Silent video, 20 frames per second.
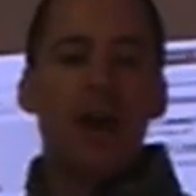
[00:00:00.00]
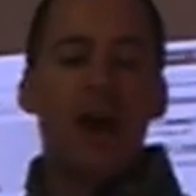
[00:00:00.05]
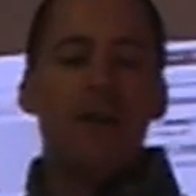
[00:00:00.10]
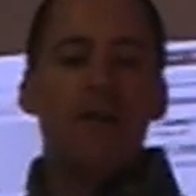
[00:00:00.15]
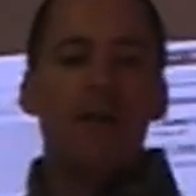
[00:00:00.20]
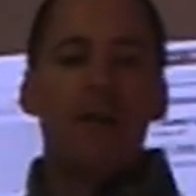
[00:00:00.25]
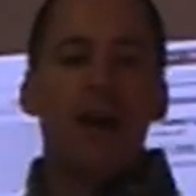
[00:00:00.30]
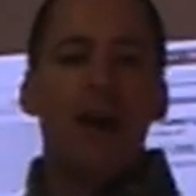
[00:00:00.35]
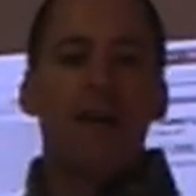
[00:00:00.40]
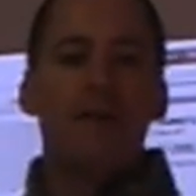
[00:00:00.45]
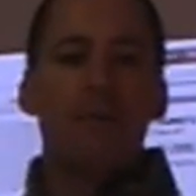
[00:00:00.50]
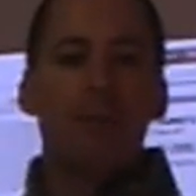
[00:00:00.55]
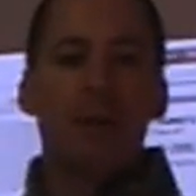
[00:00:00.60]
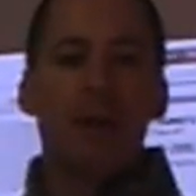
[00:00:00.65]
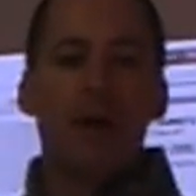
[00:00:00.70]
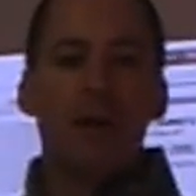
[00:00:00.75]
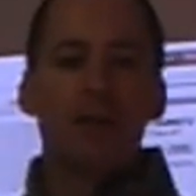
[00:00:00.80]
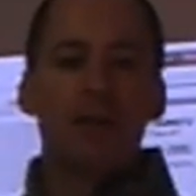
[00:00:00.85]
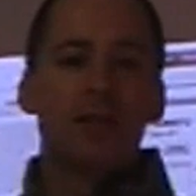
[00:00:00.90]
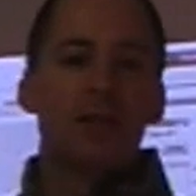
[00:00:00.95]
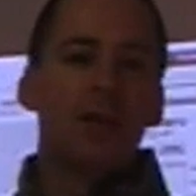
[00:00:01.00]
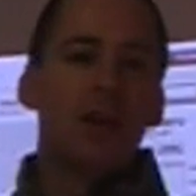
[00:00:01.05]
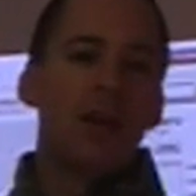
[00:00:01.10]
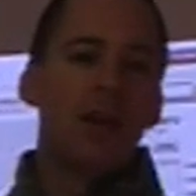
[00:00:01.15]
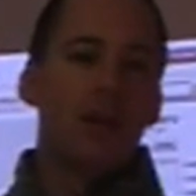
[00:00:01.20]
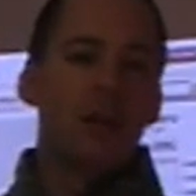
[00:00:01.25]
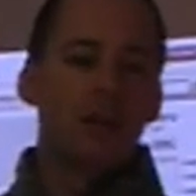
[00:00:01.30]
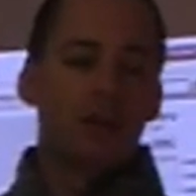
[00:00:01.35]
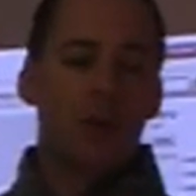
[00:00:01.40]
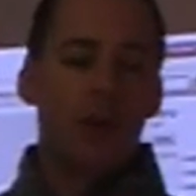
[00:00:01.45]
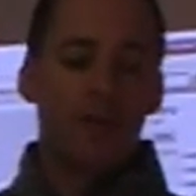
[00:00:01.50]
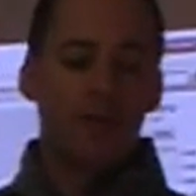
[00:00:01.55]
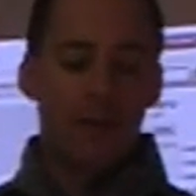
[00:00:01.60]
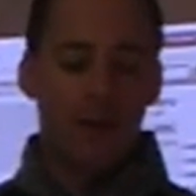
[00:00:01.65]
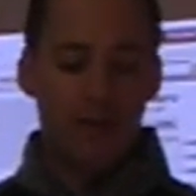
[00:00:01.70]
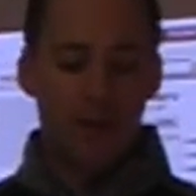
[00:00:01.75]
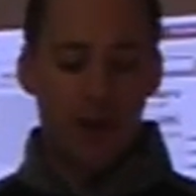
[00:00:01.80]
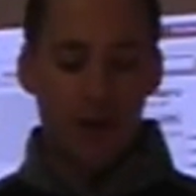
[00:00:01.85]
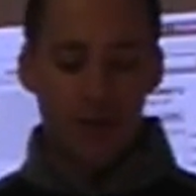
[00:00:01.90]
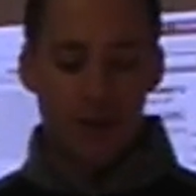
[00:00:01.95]
if you have plus
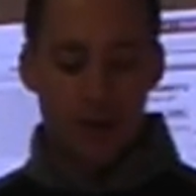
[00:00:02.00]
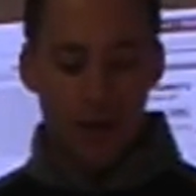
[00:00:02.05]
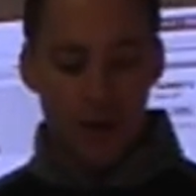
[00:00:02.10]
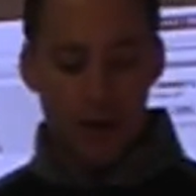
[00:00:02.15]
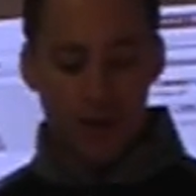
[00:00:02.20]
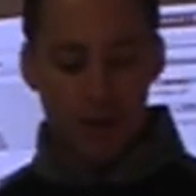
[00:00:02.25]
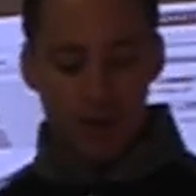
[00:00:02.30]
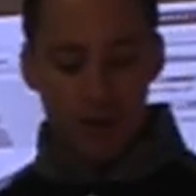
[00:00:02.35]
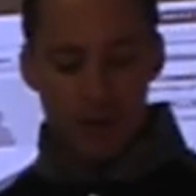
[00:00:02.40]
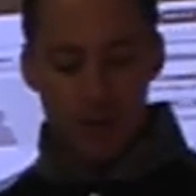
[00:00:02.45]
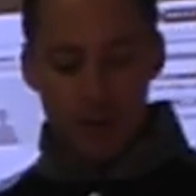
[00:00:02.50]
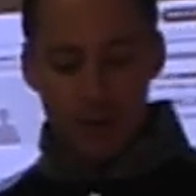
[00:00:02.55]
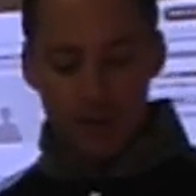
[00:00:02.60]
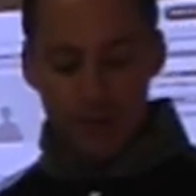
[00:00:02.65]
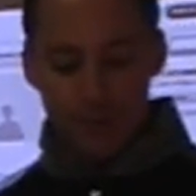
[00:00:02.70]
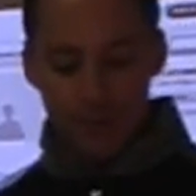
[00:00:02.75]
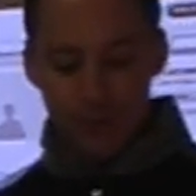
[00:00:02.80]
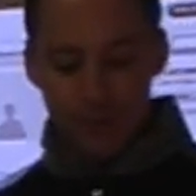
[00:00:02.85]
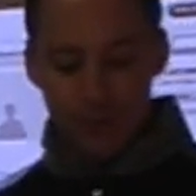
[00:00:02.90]
twenty-five hundred dollars.